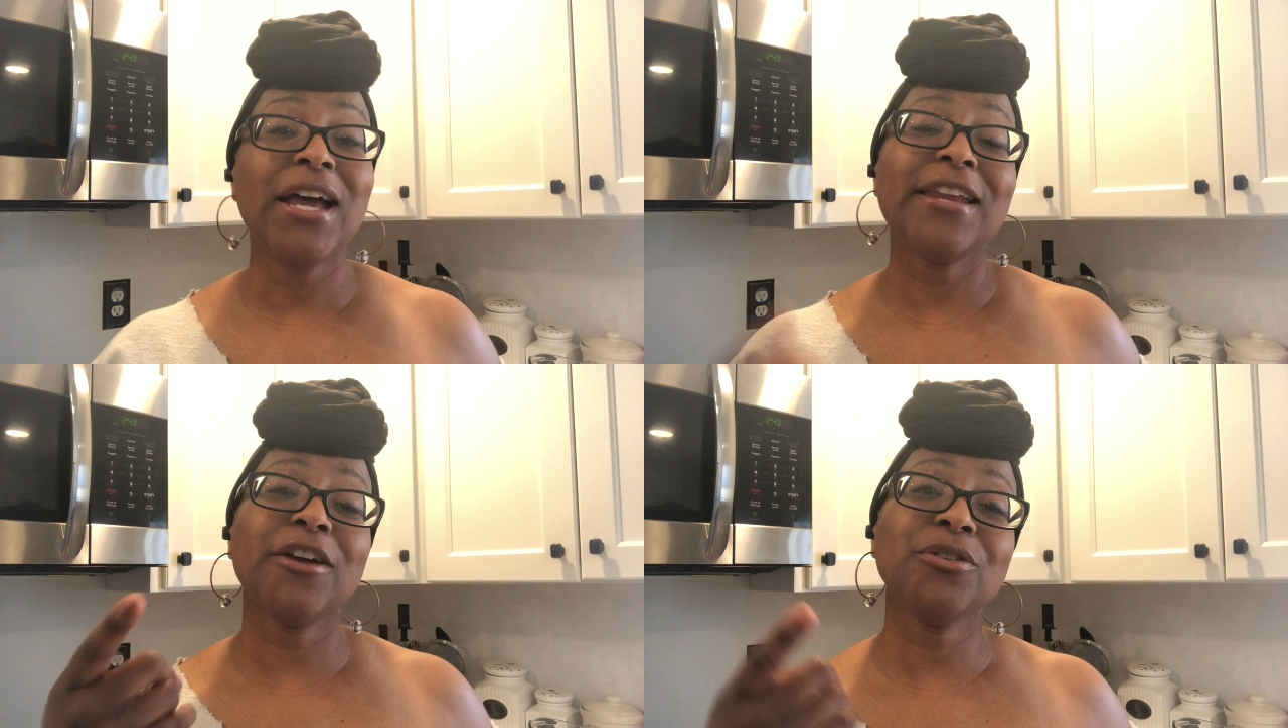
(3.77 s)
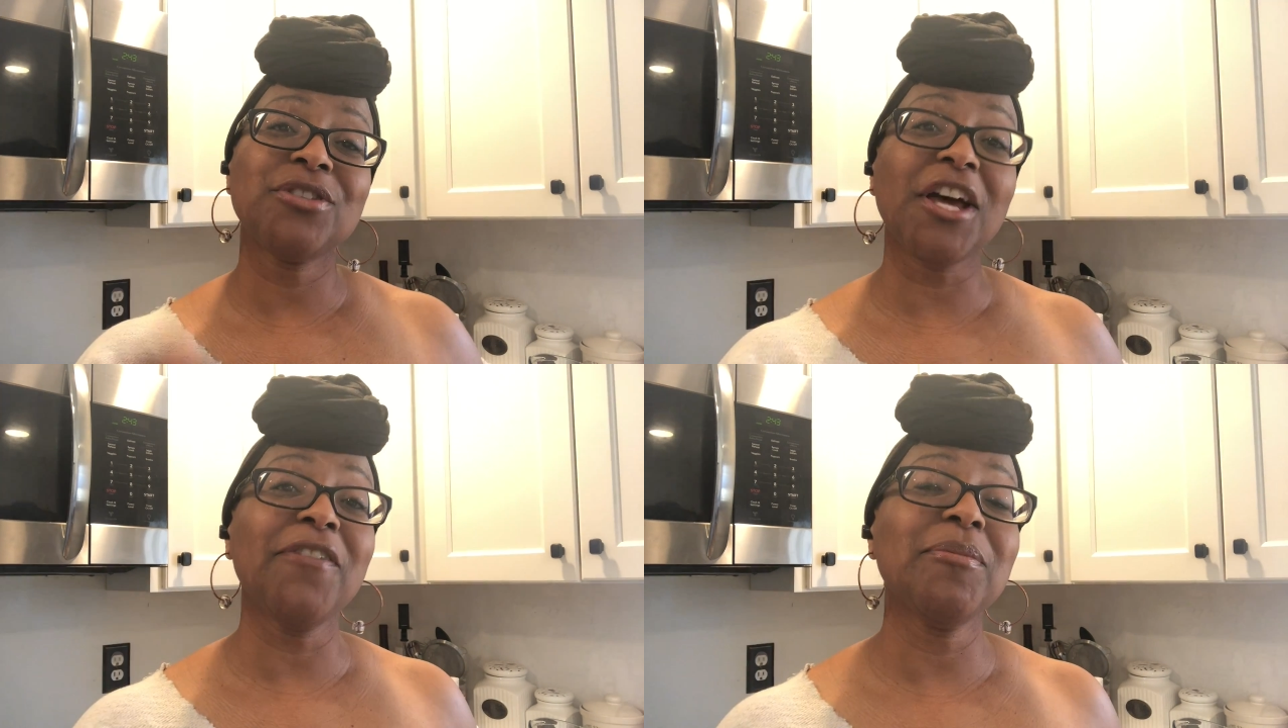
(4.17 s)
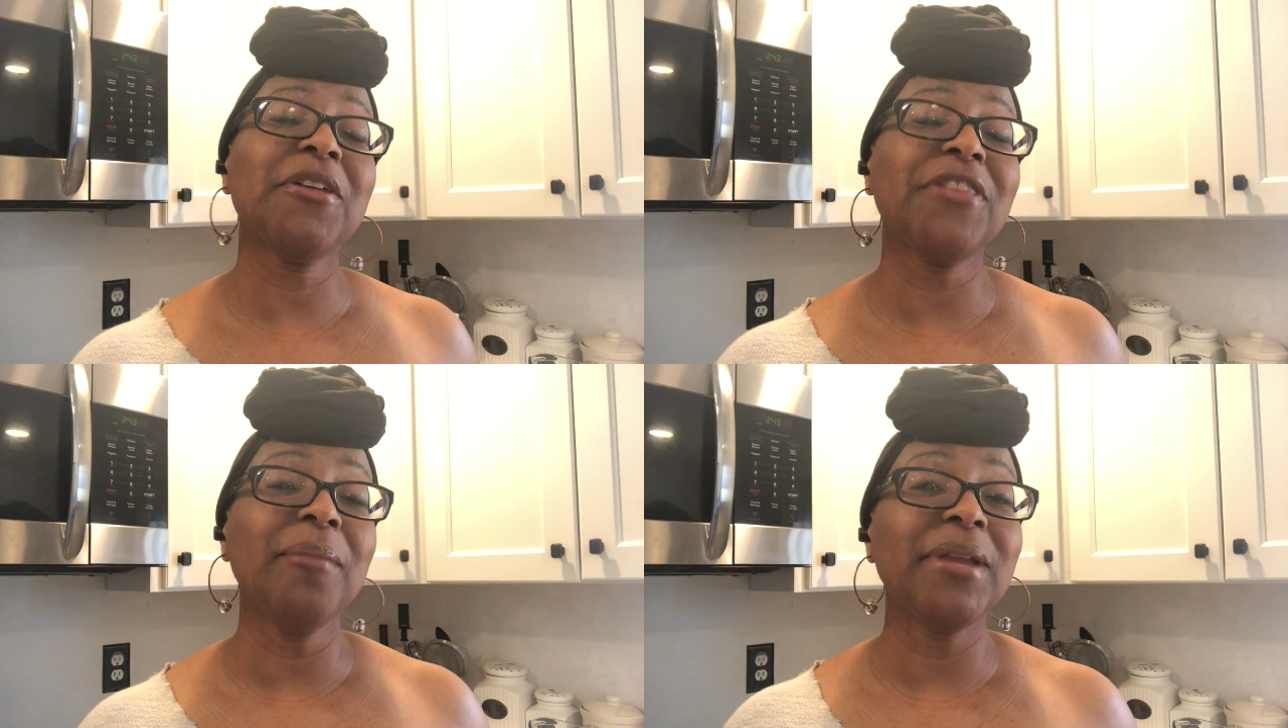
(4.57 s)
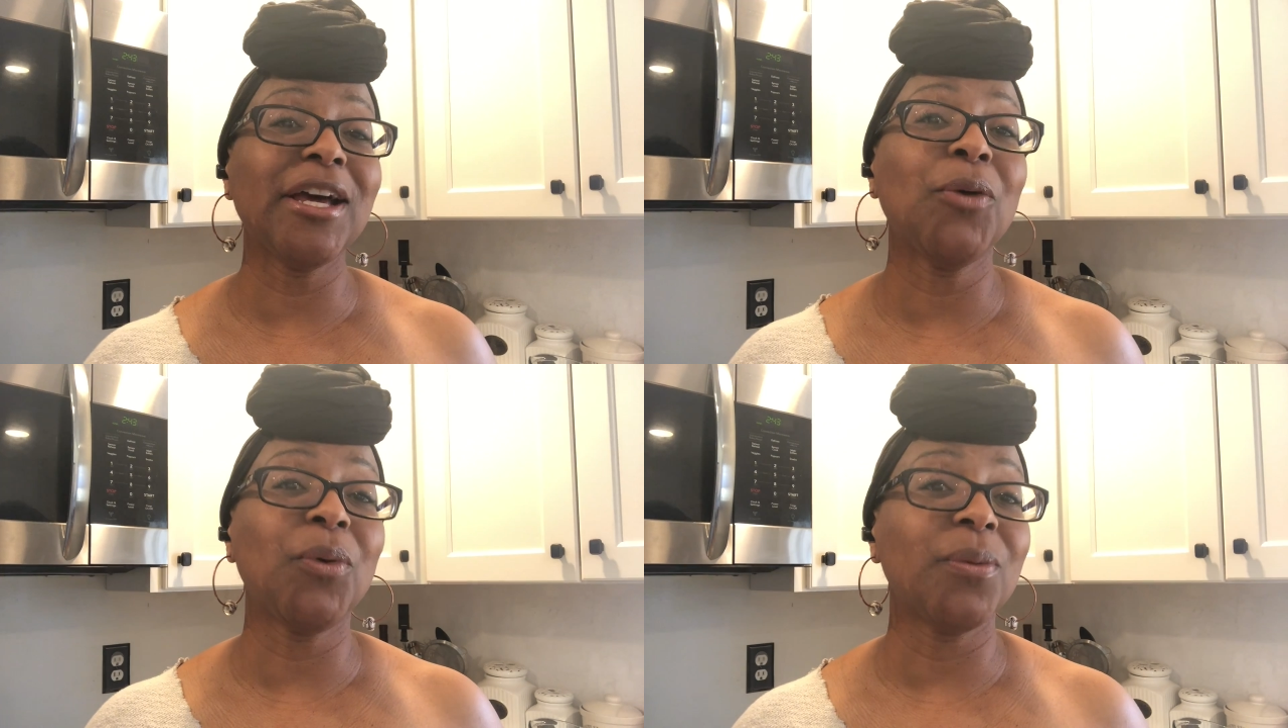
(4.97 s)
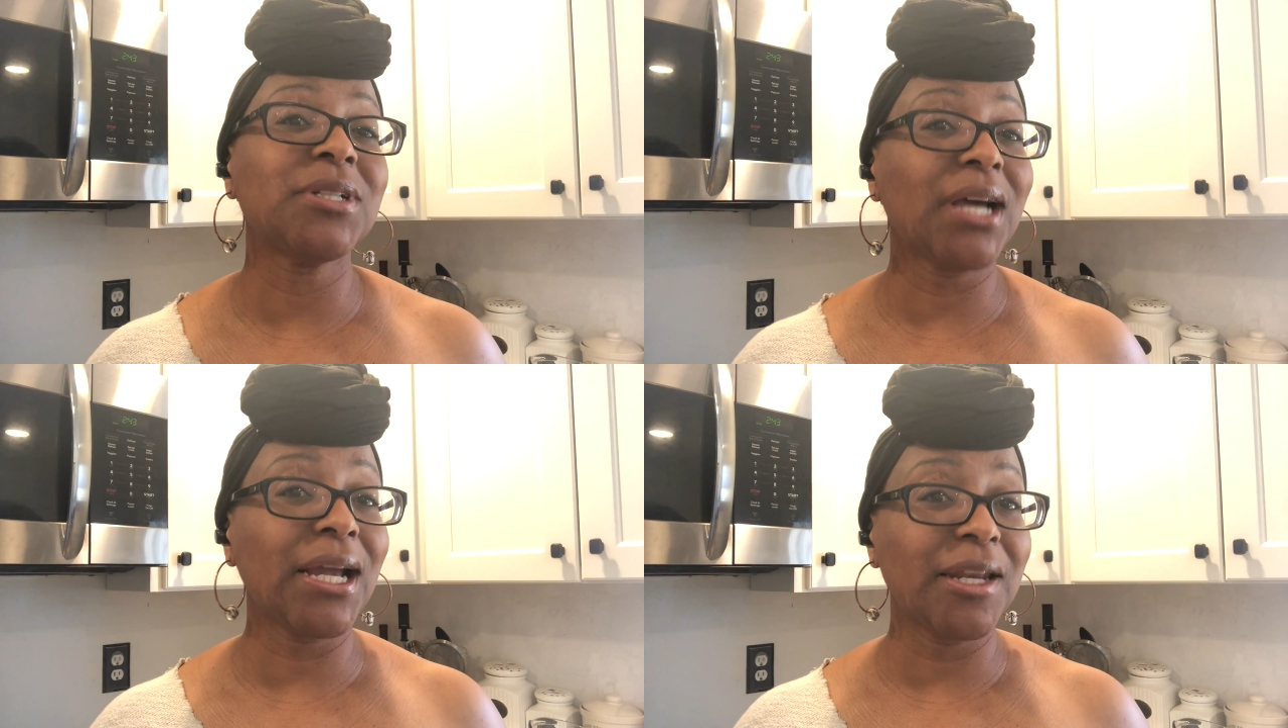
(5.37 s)
Now you saw from the thumbnail what we're
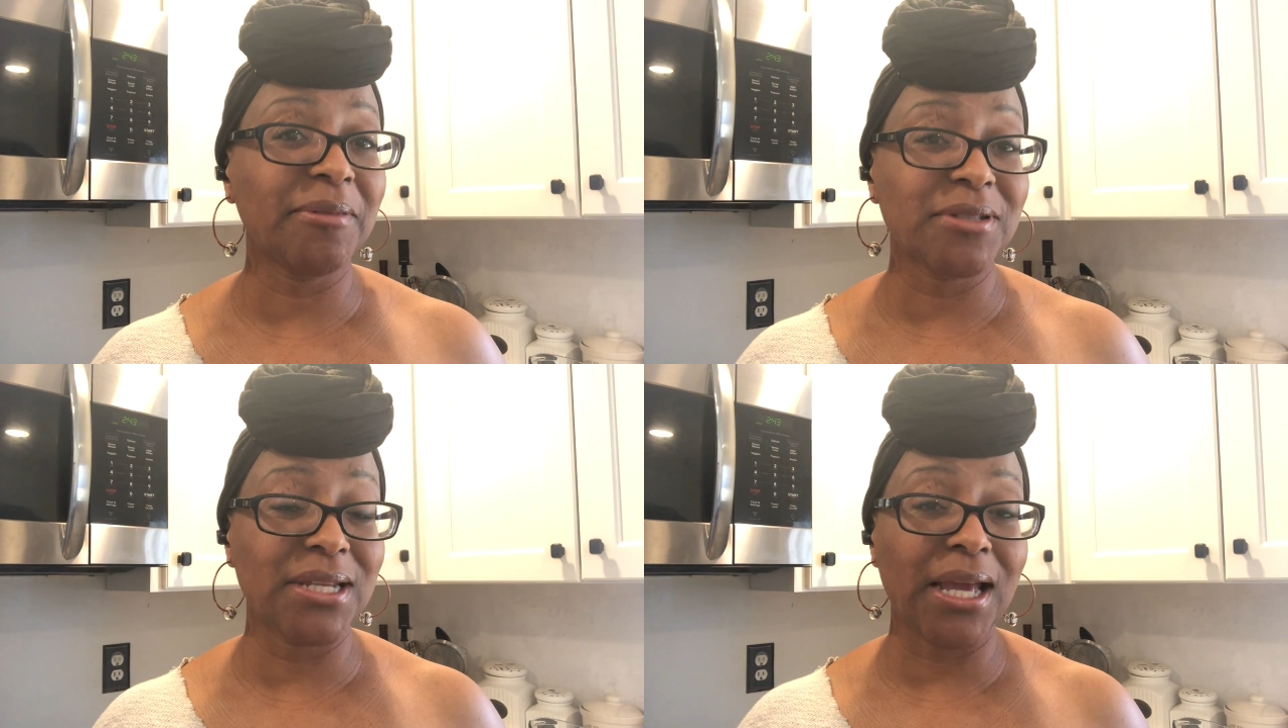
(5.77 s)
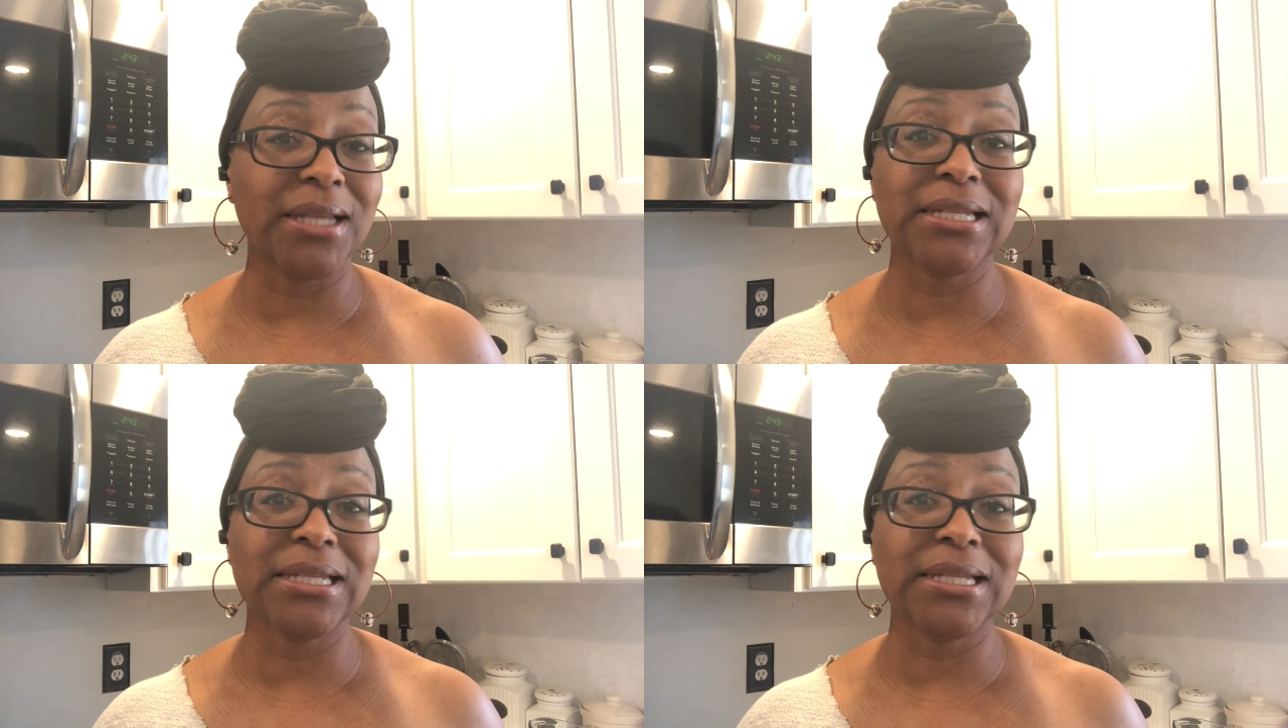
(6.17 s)
talking about today.